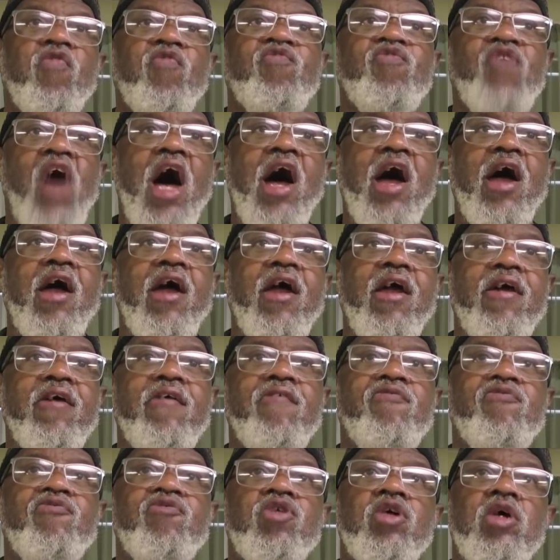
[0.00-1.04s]

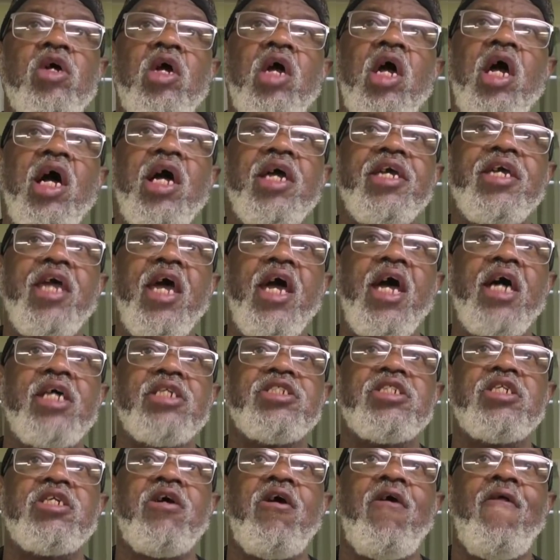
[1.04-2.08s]
five
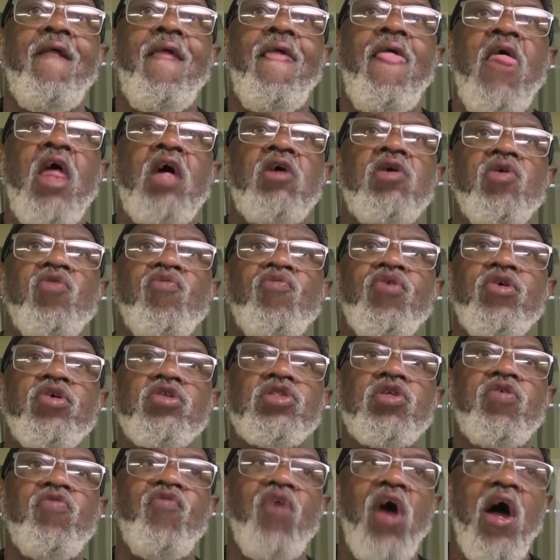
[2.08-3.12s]
ayat, the
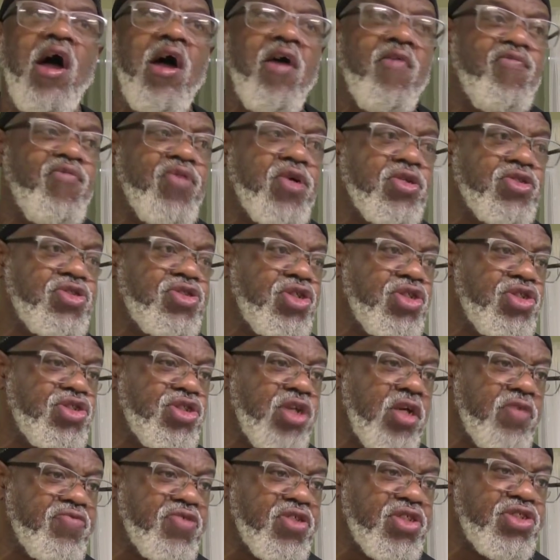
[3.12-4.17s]
first five
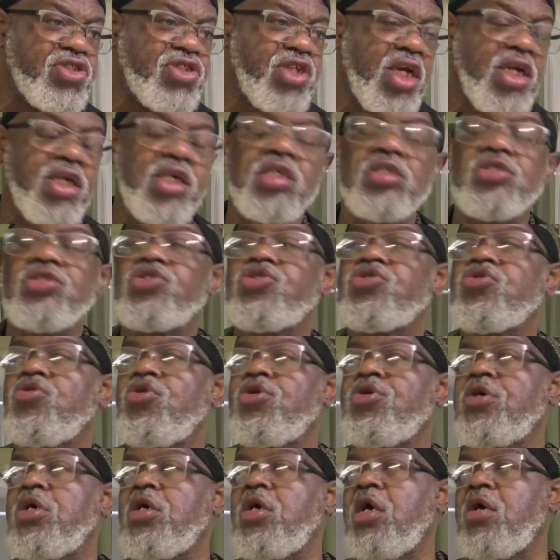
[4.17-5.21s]
verses of the second
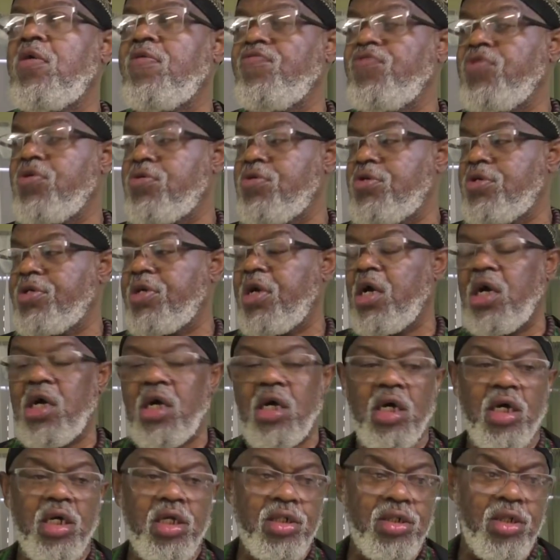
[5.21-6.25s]
surah of the
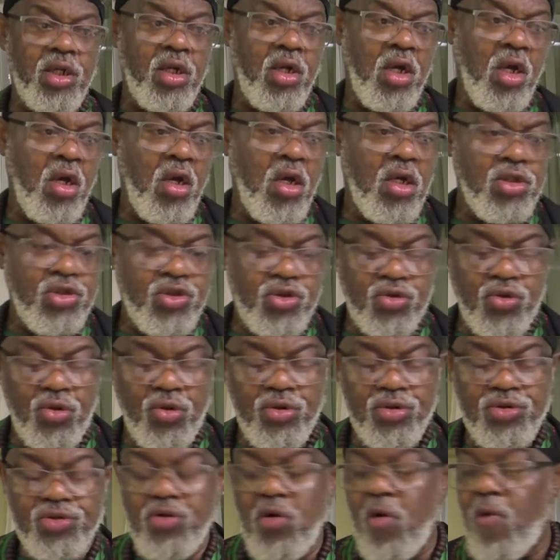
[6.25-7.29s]
Quran,
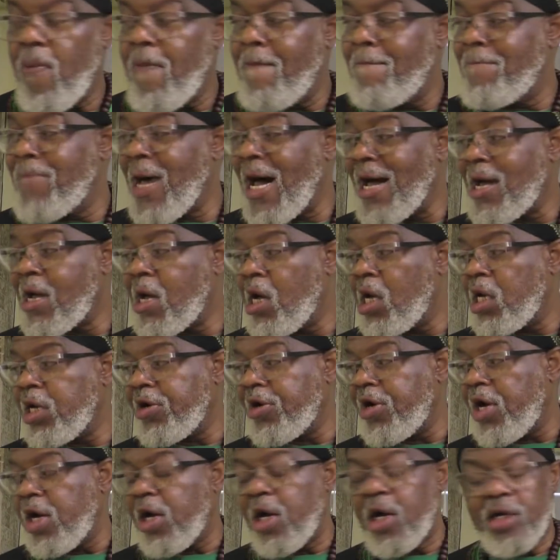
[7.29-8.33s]
Surah
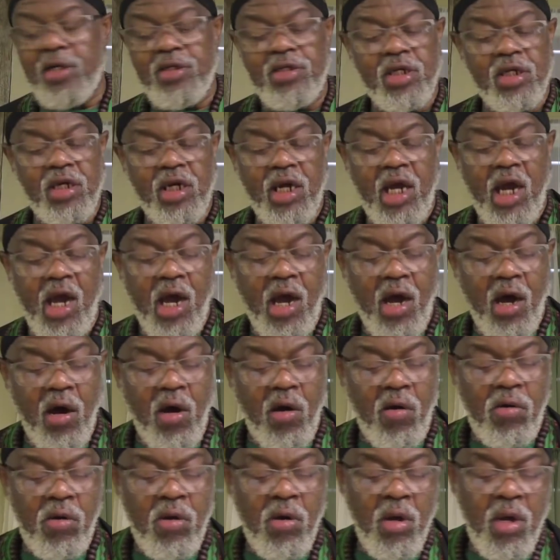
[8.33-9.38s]
Al-Baqarah, the
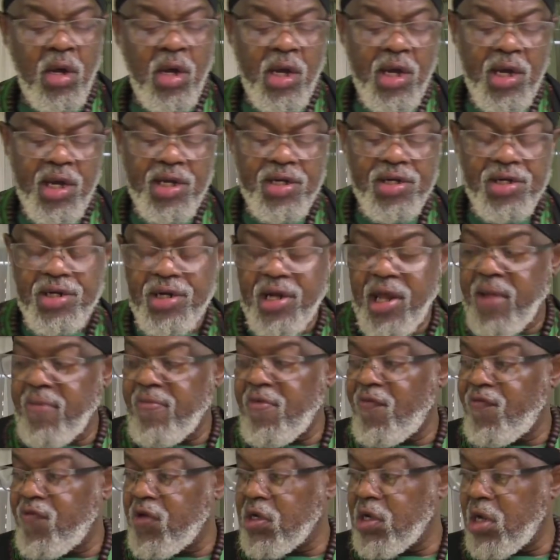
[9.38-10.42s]
cow, in the
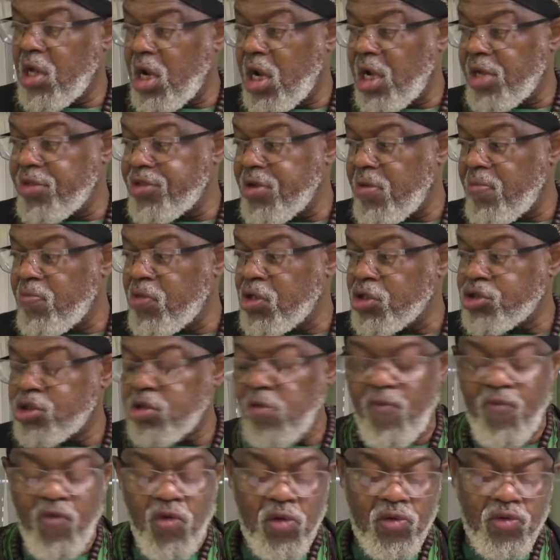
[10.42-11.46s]
name of Allah, the
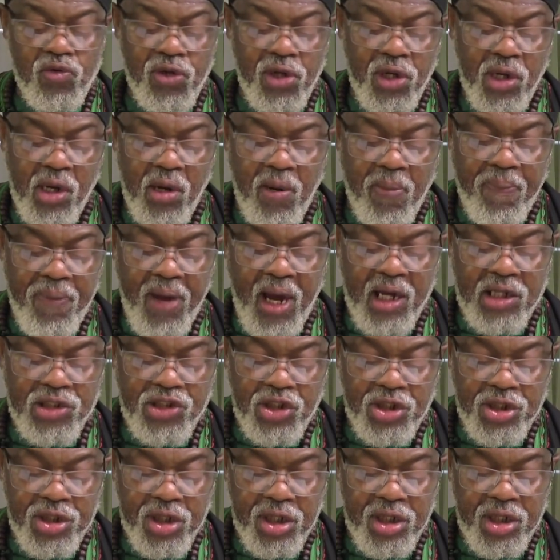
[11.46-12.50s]
merciful, the
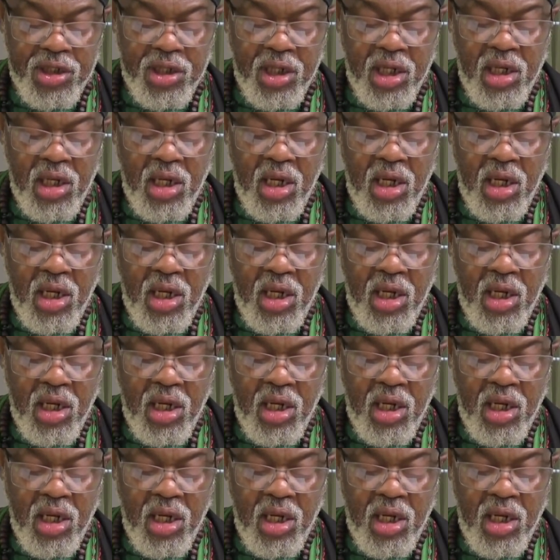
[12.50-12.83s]
compassionate.